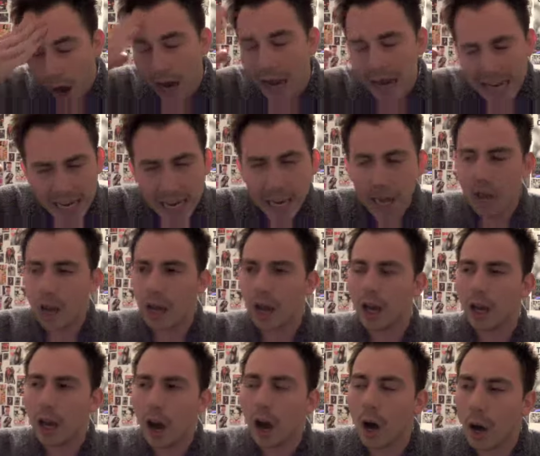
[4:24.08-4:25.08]
I
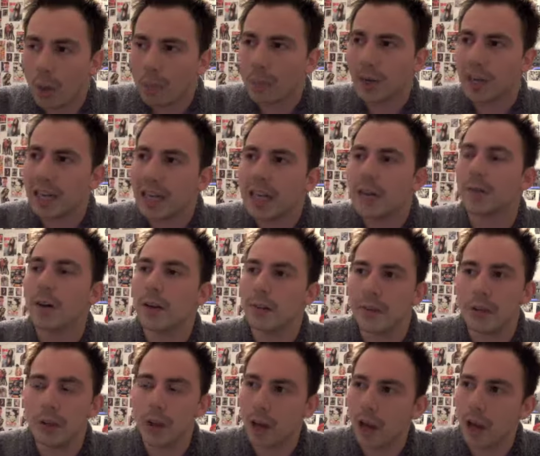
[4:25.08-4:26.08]
can't believe I
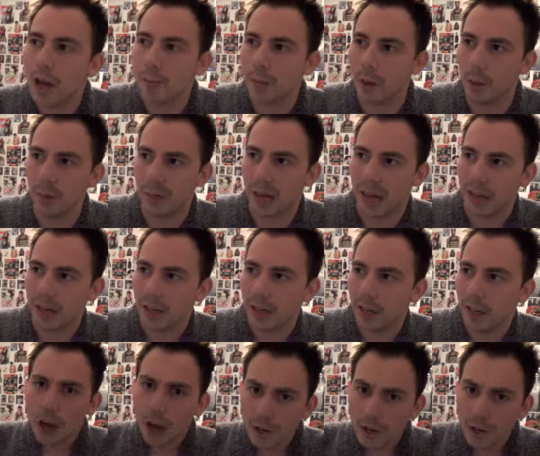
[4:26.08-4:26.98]
forgot a light bulb again.